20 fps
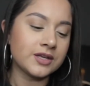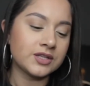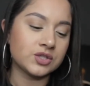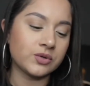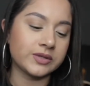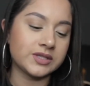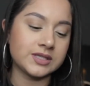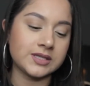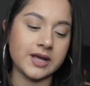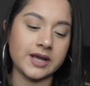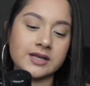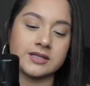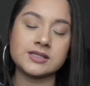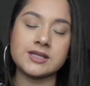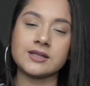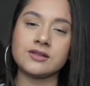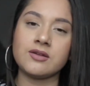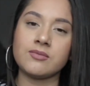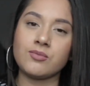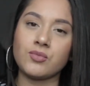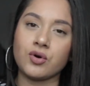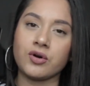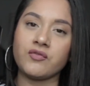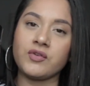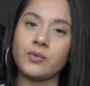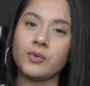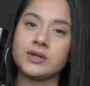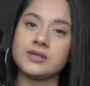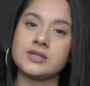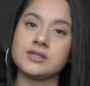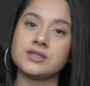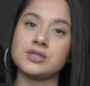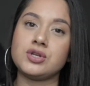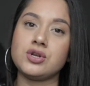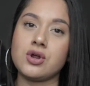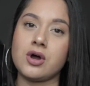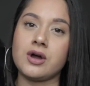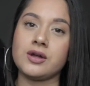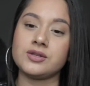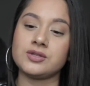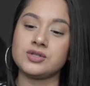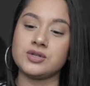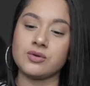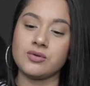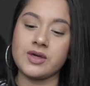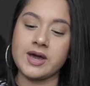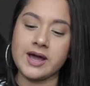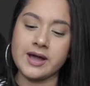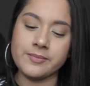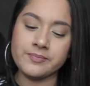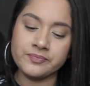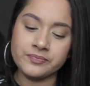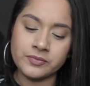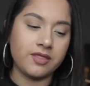So it's nice that the Morphe one does not do that.